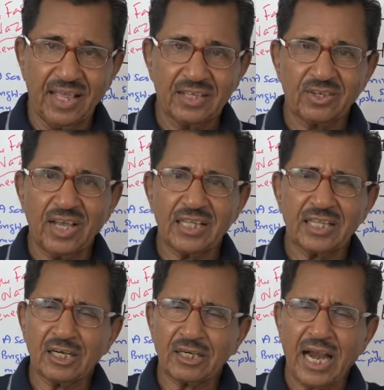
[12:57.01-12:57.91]
So
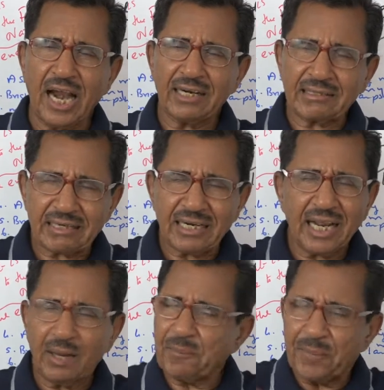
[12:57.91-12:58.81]
that utter
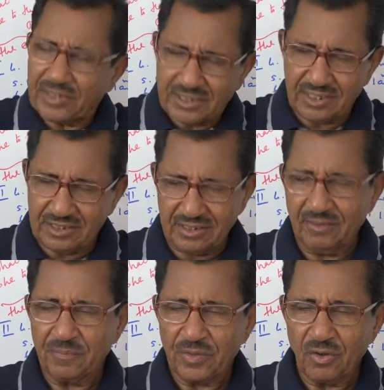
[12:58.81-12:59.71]
helplessness
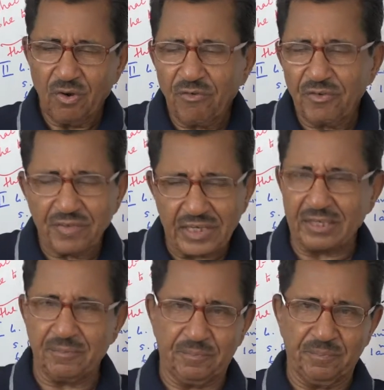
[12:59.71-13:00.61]
of a
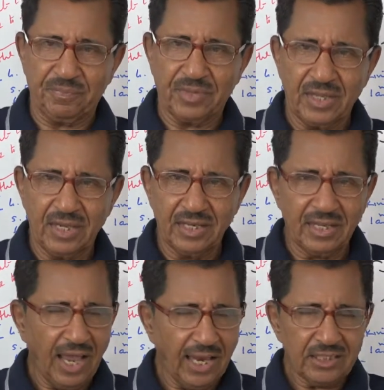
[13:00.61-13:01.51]
victim in the
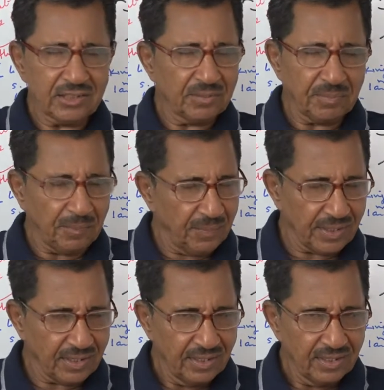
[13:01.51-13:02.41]
hands of the
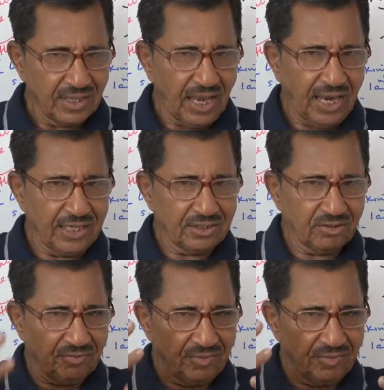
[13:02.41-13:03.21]
public, the hands of